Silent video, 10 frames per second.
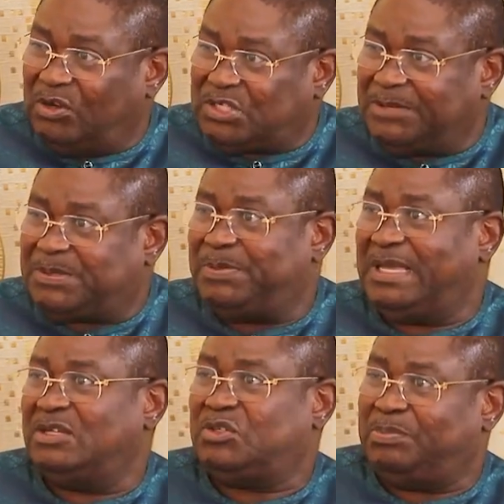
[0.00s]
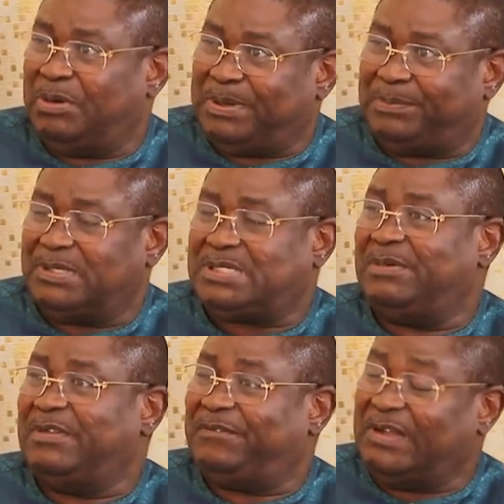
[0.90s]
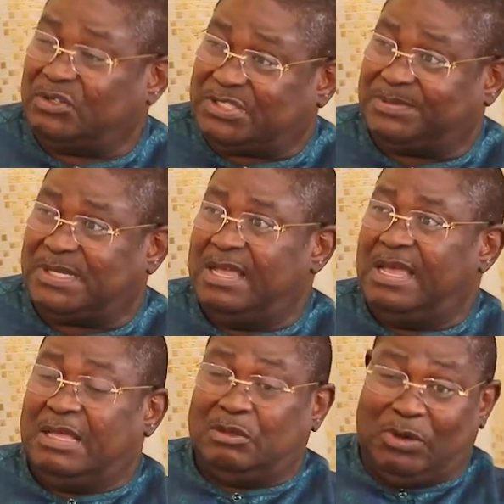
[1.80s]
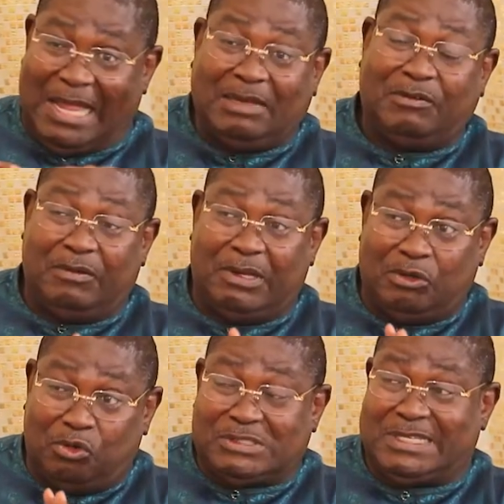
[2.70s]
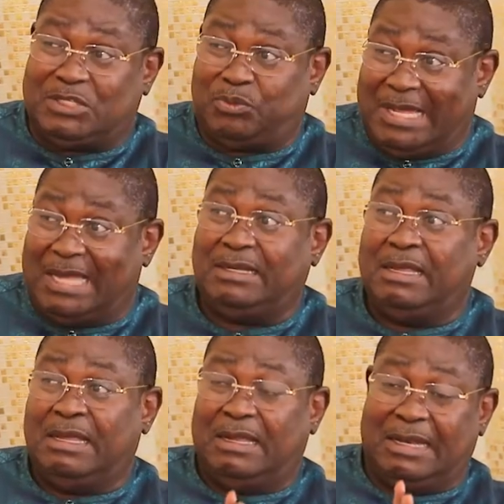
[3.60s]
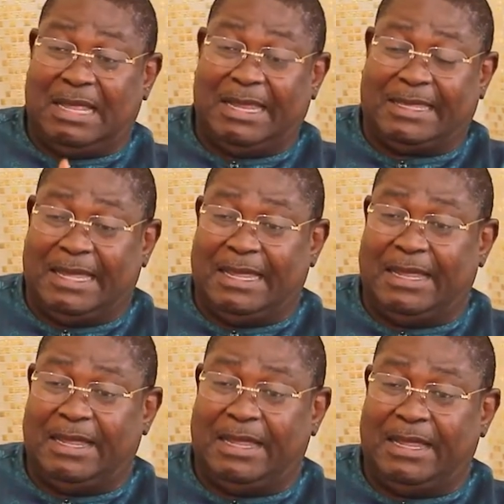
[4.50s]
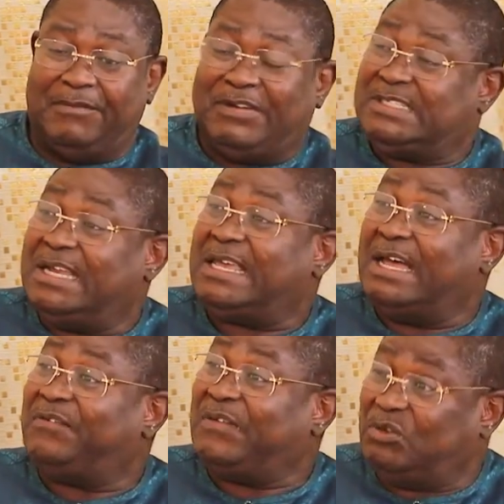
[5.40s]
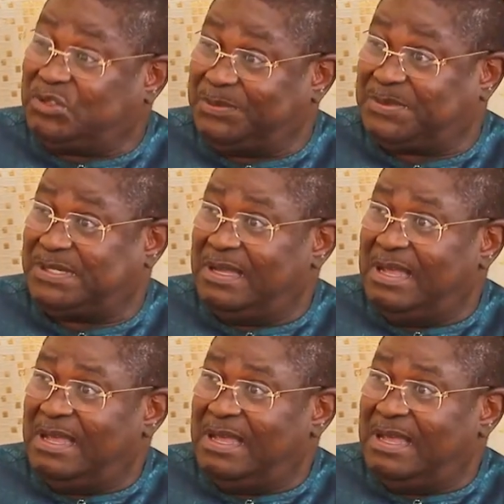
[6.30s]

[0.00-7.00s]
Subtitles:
Fellowships began to pop up. And some of the fellowships, we had, in those days, we had like evangelical fellowships.